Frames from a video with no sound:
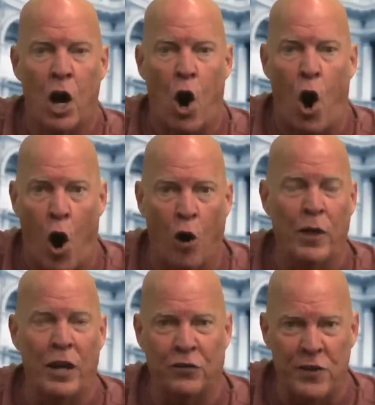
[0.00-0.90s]
All
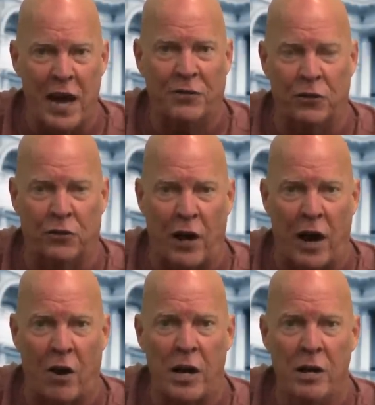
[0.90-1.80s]
that is
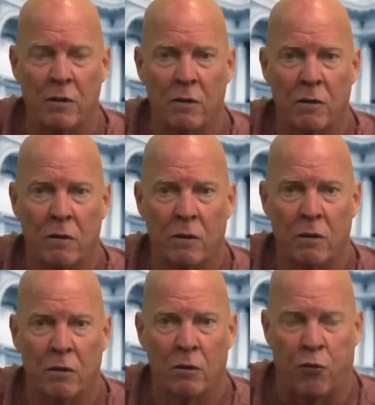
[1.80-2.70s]
necessary
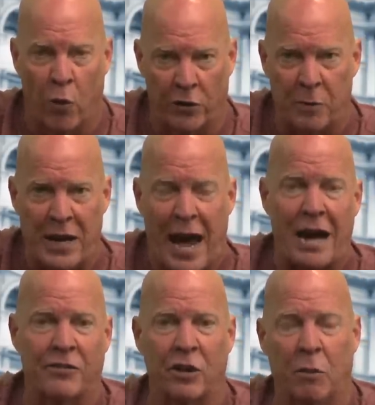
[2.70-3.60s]
for it to be
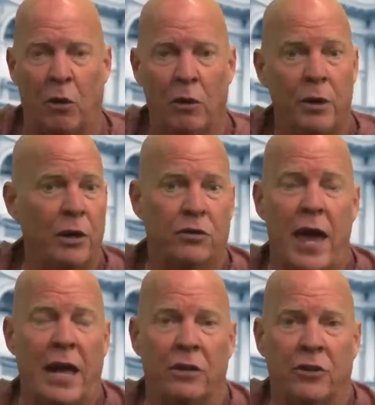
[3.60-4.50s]
actionable is
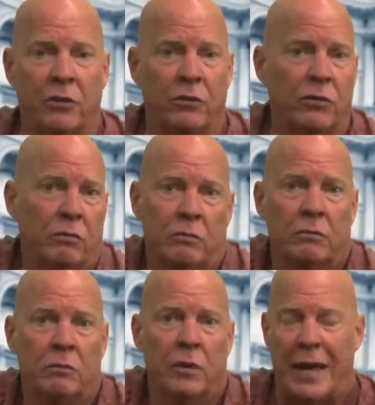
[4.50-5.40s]
negligence.
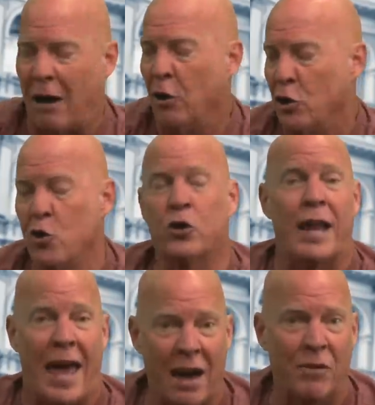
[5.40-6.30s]
Now, you can
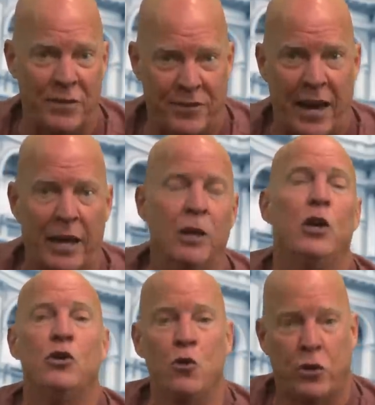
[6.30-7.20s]
have intent,
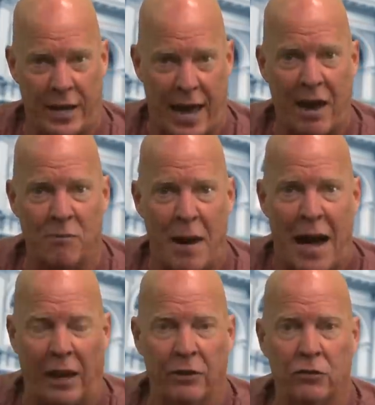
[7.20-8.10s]
you can have
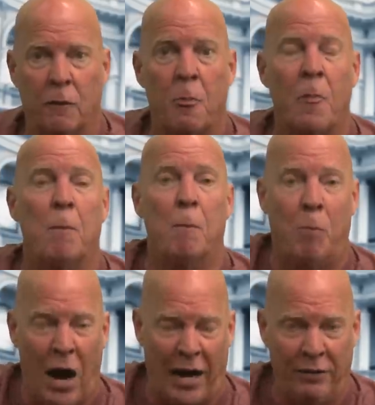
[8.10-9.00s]
malice,
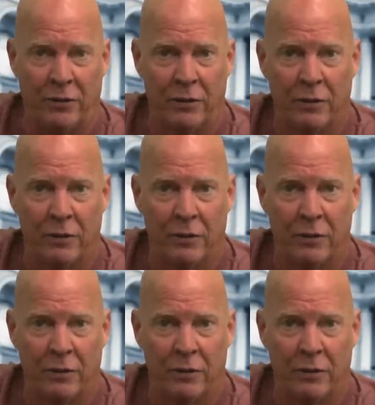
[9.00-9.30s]
but